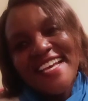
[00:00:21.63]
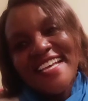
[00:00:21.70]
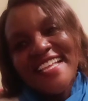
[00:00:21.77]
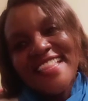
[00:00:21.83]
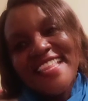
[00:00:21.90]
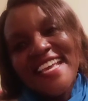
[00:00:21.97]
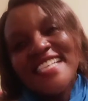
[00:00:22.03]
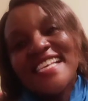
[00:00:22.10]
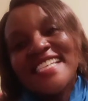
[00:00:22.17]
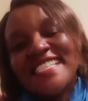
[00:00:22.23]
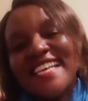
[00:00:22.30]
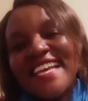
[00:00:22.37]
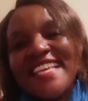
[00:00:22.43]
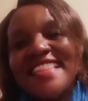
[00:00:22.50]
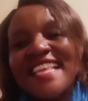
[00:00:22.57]
there is a
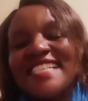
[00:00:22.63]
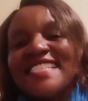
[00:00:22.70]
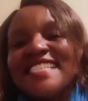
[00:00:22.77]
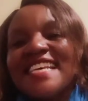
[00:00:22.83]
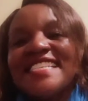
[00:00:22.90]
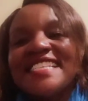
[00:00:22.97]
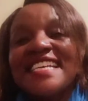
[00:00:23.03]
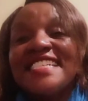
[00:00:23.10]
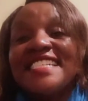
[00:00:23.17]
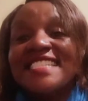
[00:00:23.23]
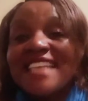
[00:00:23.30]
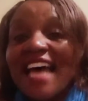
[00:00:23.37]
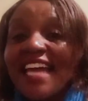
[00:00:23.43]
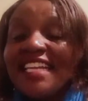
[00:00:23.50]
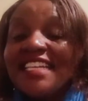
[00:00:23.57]
saying that says
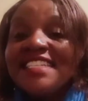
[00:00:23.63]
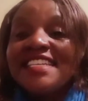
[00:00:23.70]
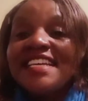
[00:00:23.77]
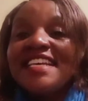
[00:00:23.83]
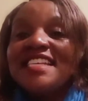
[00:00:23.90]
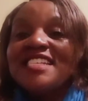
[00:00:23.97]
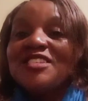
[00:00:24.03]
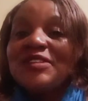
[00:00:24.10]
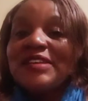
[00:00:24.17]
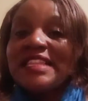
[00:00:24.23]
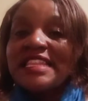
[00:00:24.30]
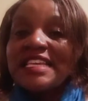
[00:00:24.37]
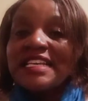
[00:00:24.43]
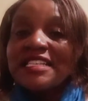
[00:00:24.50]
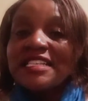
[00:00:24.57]
insanity is doing
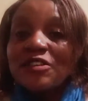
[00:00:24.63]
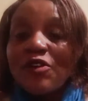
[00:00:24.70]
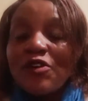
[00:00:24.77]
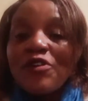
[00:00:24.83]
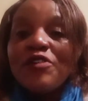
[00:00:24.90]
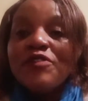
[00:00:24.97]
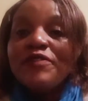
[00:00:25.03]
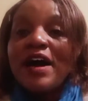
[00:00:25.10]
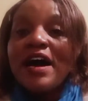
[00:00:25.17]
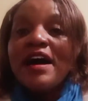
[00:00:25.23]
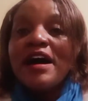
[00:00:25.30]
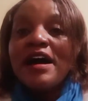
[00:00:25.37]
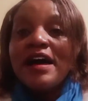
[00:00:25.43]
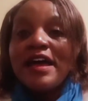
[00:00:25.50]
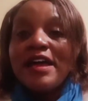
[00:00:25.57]
things over
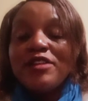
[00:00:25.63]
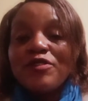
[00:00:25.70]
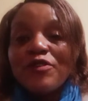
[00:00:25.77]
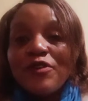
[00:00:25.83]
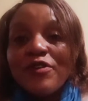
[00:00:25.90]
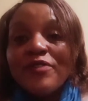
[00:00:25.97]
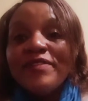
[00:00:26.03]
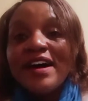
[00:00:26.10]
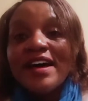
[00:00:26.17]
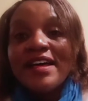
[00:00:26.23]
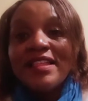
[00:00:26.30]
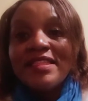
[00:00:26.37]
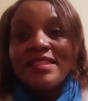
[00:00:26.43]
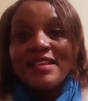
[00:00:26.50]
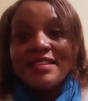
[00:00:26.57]
and
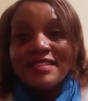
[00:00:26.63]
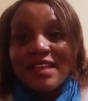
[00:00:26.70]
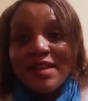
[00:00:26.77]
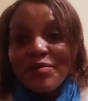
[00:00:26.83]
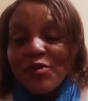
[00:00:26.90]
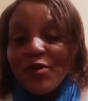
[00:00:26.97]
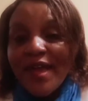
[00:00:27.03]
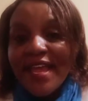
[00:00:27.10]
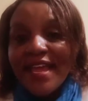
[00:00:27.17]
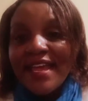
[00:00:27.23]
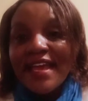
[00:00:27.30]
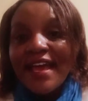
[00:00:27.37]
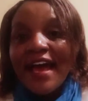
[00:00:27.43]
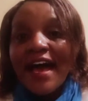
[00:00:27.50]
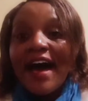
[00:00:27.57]
over the same
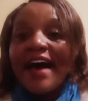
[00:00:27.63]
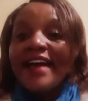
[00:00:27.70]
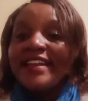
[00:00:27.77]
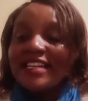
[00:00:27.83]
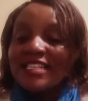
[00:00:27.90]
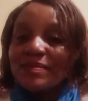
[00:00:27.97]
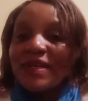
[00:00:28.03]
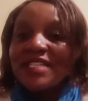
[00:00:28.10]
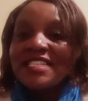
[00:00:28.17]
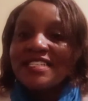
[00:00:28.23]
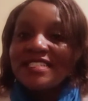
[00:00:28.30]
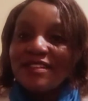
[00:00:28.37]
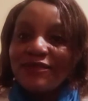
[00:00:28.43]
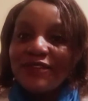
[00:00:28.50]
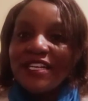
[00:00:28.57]
way and
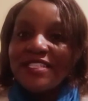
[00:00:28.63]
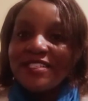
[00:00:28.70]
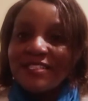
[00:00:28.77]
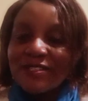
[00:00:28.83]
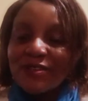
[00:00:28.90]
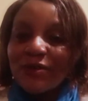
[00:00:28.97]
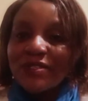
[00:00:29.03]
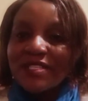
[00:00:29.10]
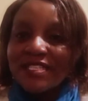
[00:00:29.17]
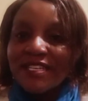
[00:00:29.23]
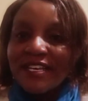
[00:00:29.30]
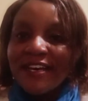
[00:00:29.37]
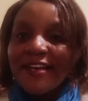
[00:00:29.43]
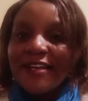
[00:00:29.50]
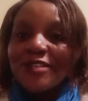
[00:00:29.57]
expecting different results.
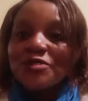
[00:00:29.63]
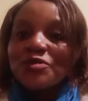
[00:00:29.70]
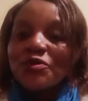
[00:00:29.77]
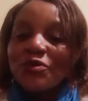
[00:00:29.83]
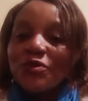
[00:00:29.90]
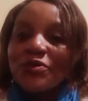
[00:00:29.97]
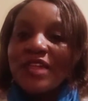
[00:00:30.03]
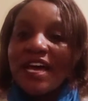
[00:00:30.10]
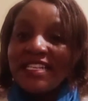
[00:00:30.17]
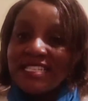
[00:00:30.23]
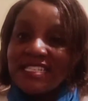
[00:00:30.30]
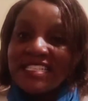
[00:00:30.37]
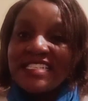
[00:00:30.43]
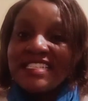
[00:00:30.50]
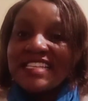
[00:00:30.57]
So that
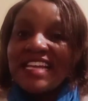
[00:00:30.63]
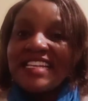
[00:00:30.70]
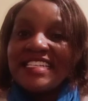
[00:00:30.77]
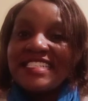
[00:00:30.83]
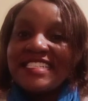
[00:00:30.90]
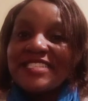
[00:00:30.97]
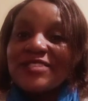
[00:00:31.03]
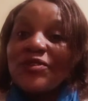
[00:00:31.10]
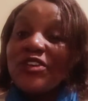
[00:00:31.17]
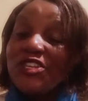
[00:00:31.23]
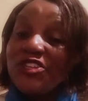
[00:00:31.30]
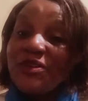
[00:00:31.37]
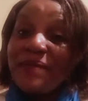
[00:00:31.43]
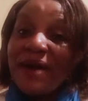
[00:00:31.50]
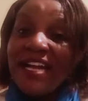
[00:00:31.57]
is insanity. So
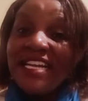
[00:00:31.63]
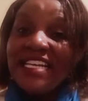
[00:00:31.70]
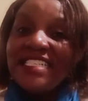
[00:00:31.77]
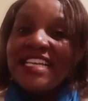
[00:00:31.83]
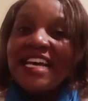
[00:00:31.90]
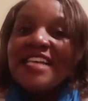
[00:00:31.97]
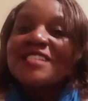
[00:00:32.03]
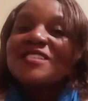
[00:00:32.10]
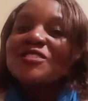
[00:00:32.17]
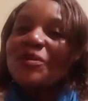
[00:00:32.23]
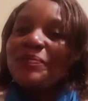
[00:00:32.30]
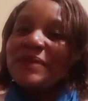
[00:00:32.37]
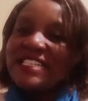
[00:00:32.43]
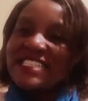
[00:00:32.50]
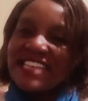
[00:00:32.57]
in your marriage,
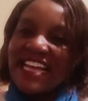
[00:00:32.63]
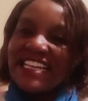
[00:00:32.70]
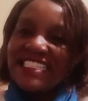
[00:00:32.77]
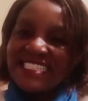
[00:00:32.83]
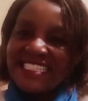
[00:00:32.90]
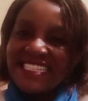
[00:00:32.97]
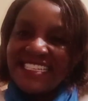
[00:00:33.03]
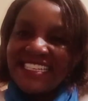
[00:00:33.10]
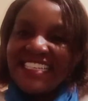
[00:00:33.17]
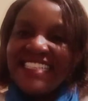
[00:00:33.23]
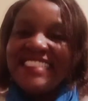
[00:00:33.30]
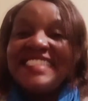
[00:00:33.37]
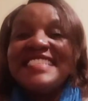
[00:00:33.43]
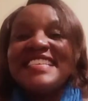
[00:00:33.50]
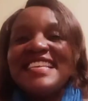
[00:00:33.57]
stop insanity
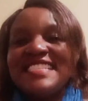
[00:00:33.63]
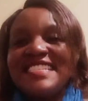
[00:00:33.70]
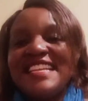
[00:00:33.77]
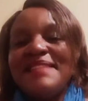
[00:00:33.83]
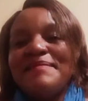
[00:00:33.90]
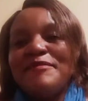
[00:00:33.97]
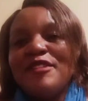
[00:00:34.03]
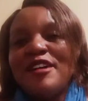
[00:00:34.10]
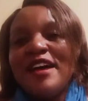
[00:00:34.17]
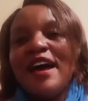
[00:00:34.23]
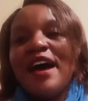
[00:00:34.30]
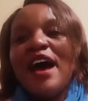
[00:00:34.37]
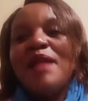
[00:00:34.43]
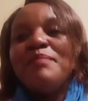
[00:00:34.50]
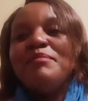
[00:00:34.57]
in Jesus' name.
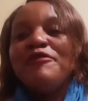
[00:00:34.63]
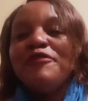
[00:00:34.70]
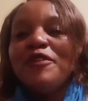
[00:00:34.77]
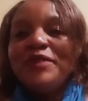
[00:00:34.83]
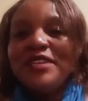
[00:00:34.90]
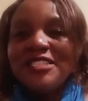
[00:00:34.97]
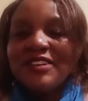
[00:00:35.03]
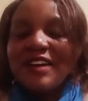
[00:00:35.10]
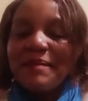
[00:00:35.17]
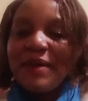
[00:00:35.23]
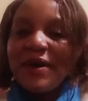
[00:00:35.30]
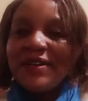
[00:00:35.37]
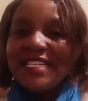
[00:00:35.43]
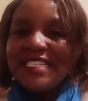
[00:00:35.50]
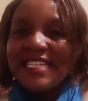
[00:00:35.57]
And before we talk
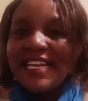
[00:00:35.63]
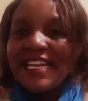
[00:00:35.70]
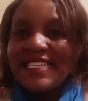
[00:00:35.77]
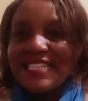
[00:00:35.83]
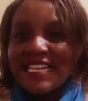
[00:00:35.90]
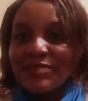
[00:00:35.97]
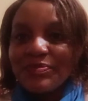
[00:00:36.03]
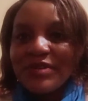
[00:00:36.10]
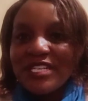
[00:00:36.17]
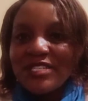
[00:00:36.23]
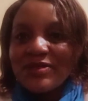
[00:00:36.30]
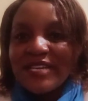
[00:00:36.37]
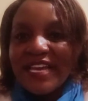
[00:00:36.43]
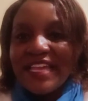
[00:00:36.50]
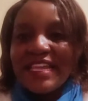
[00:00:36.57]
about it, let us pray
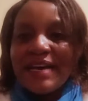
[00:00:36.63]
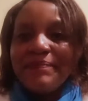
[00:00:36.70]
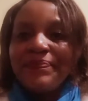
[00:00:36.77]
together.